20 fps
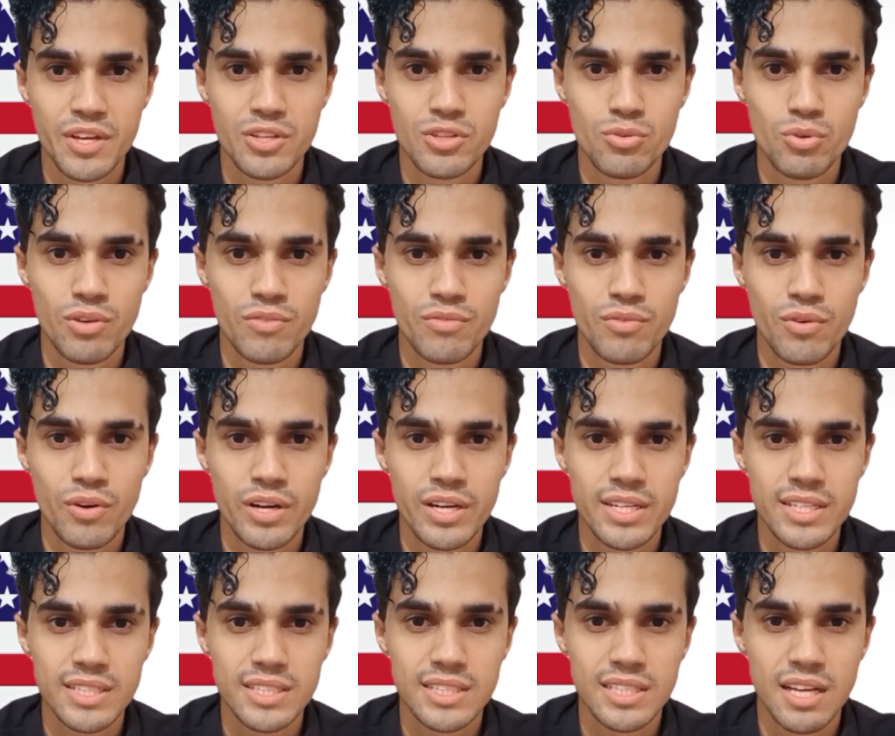to
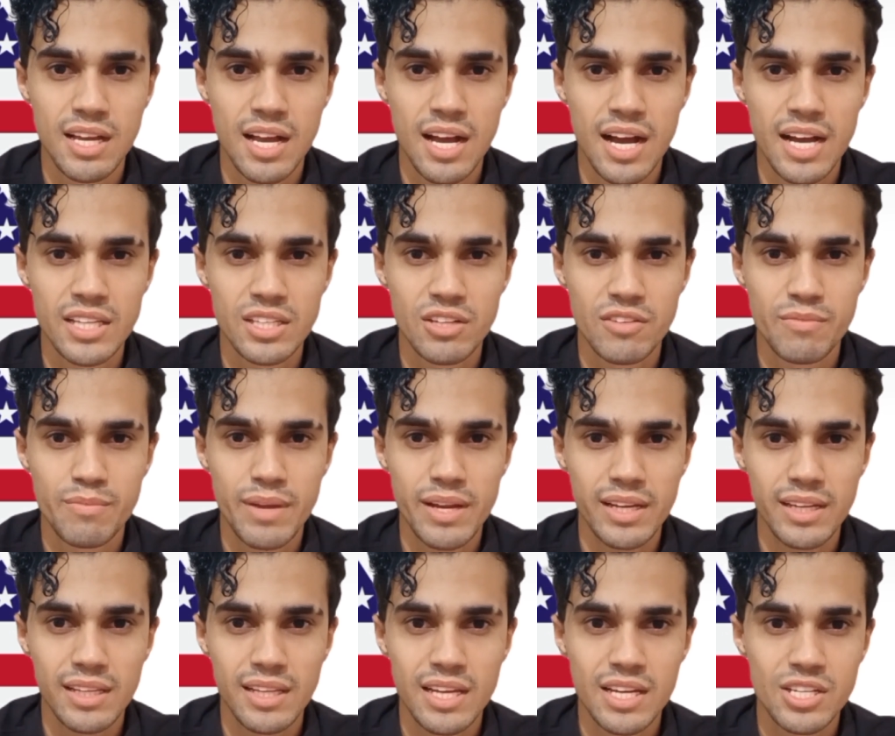avoid the kind of
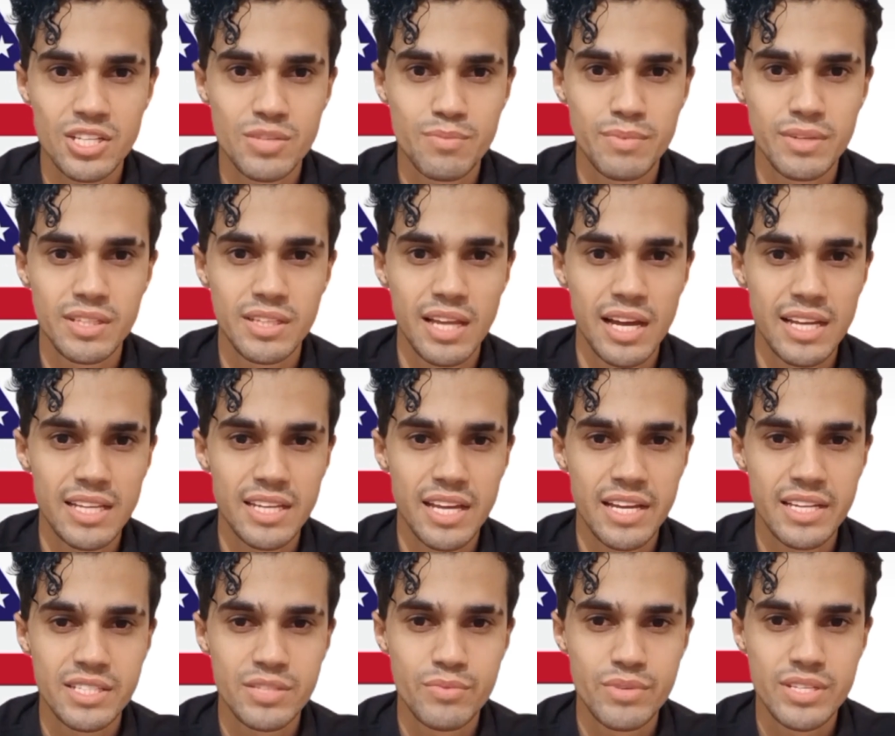backlash Bud Light
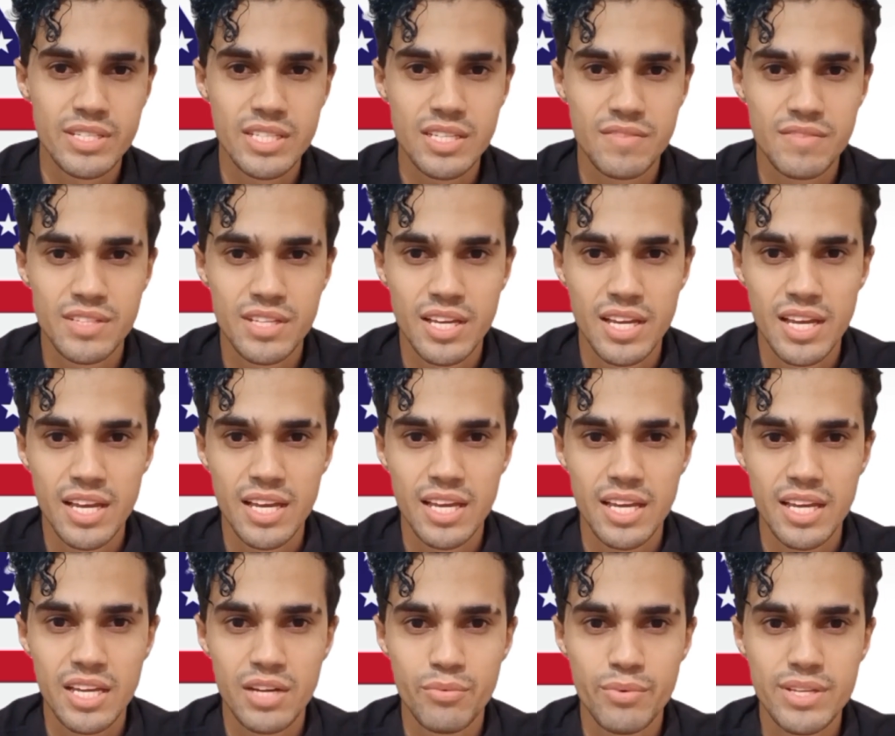has received
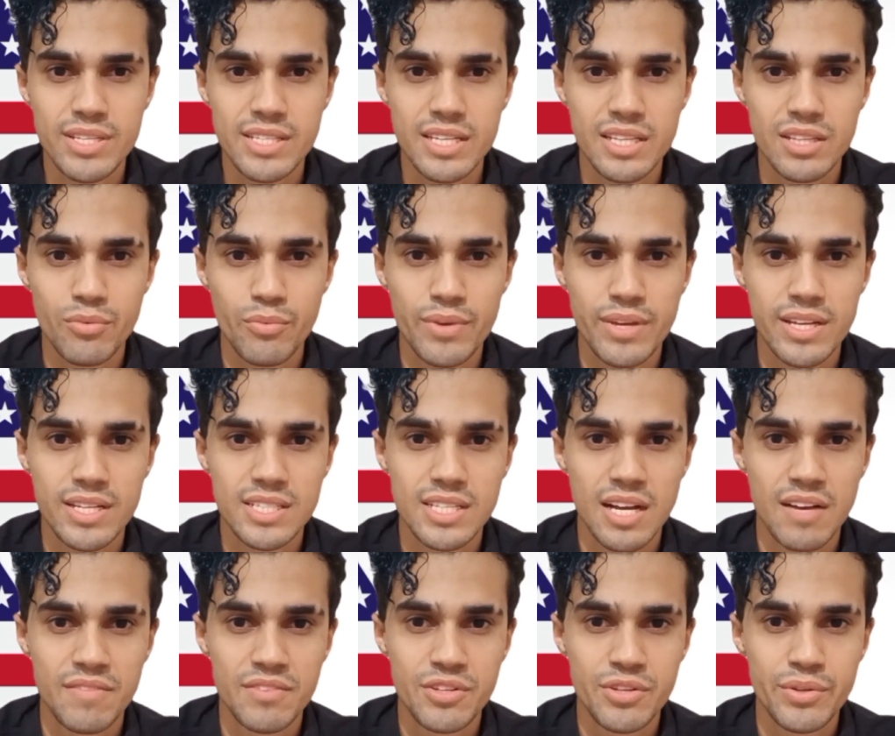in recent weeks
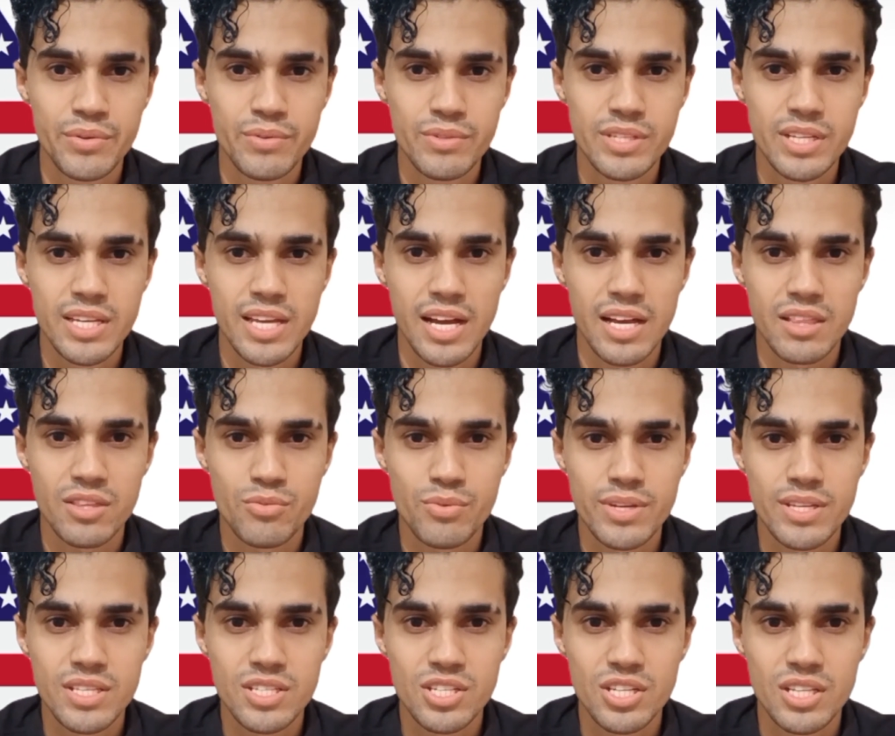after using a
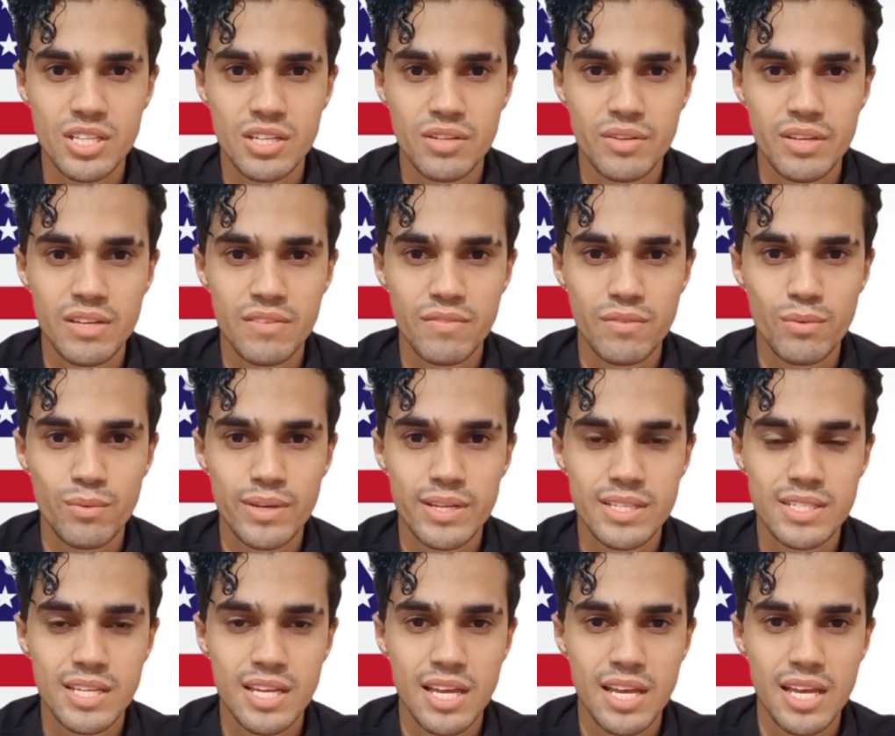transgender
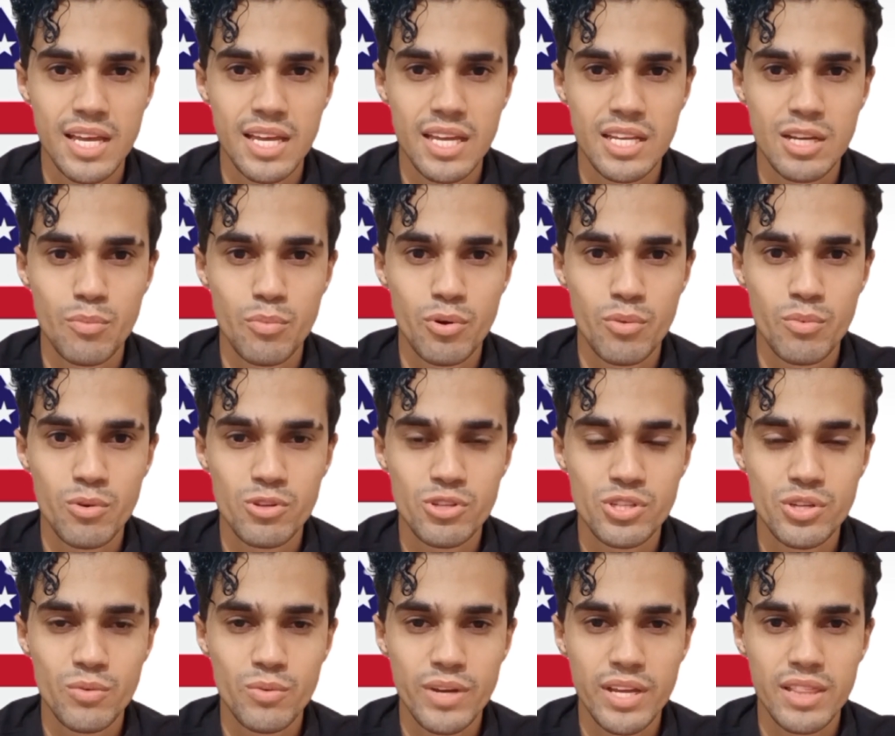influence in a
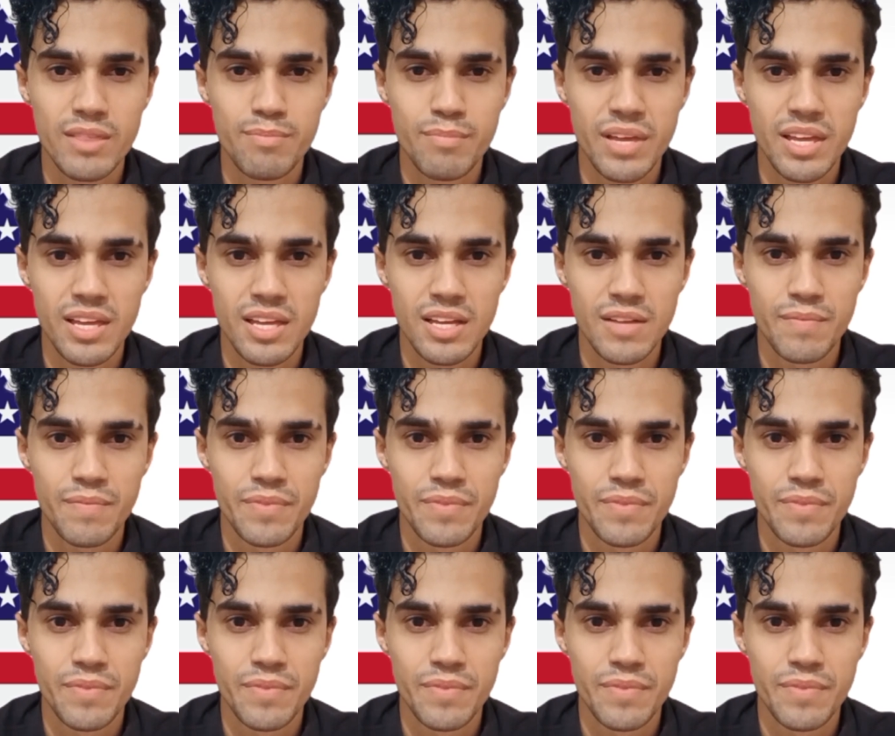promotional campaign.